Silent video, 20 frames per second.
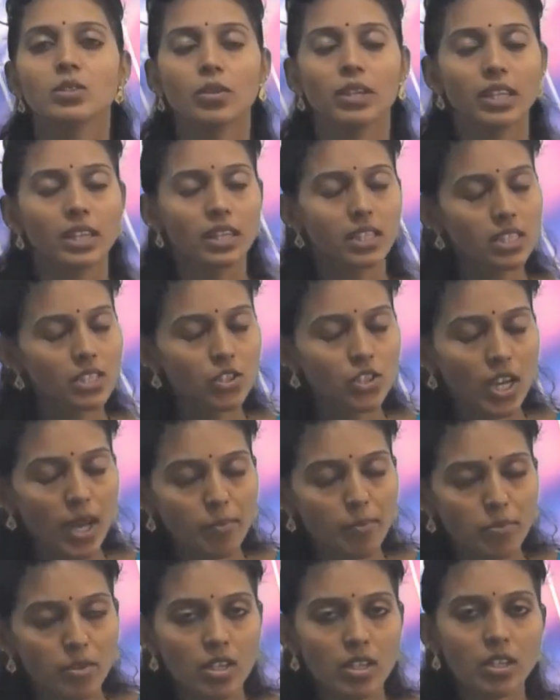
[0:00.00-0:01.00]
So in this
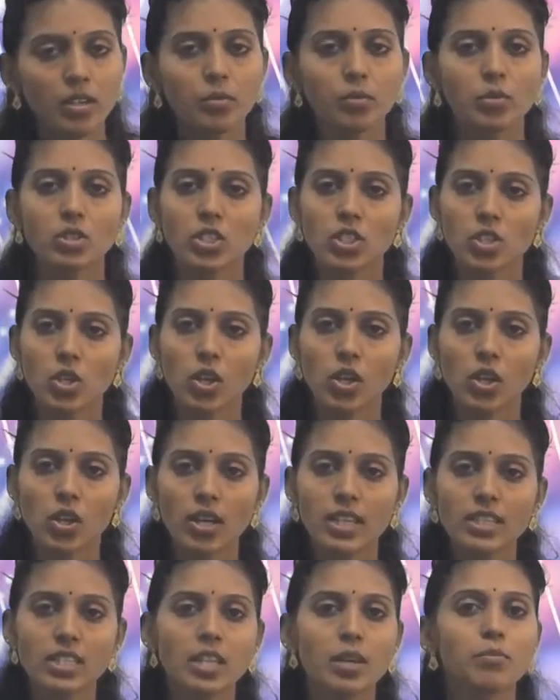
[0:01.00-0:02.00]
chapter, what and all
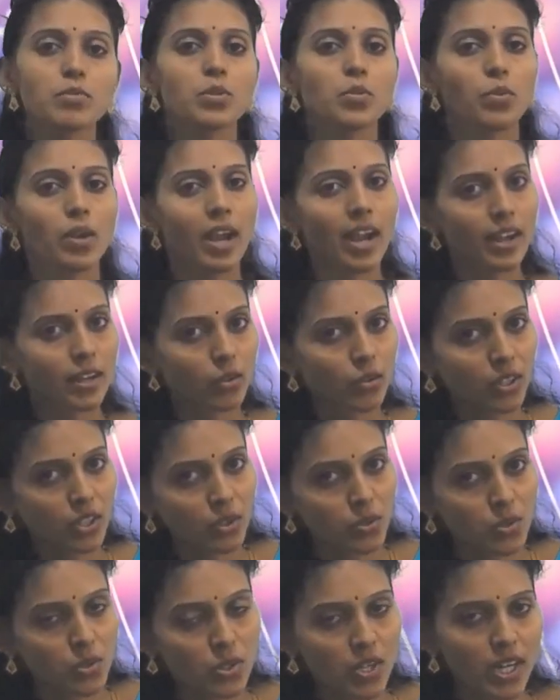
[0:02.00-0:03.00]
concepts we are
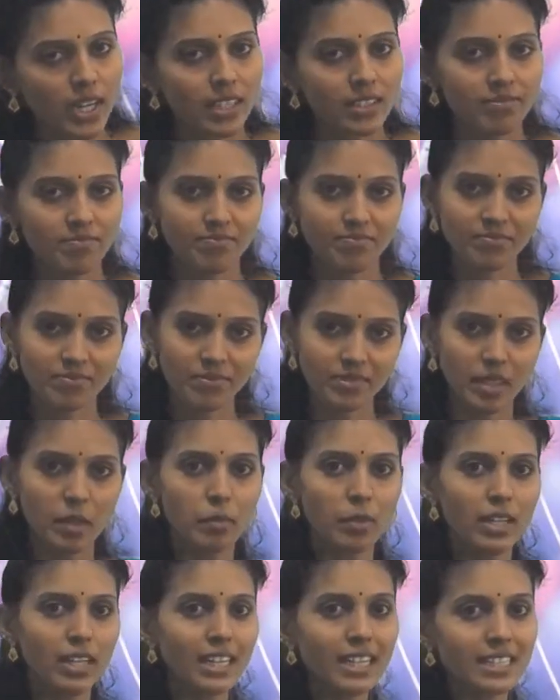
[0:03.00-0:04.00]
going to study.
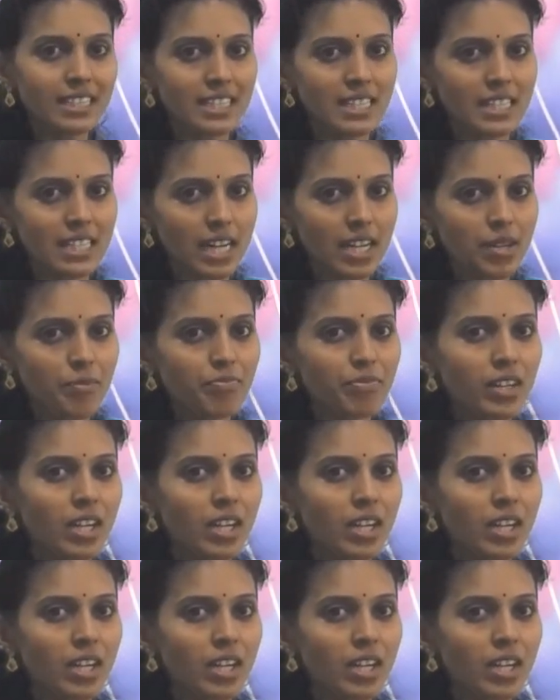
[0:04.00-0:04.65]
Come on, let us start.